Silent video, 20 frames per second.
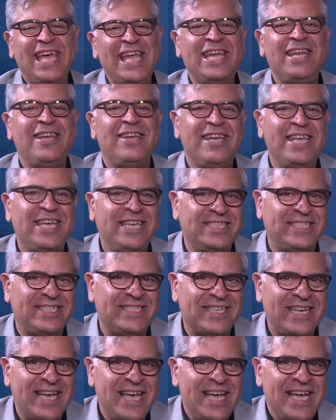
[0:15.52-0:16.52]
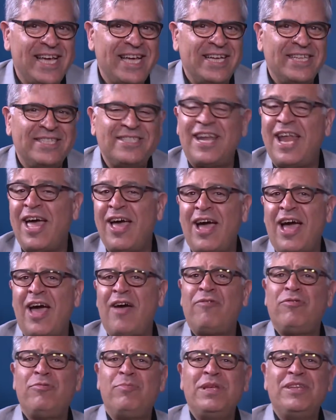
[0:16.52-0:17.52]
in Nice. Today I
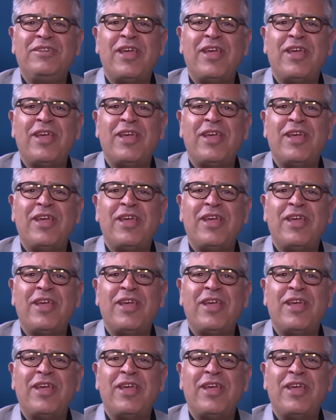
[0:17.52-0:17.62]
have with me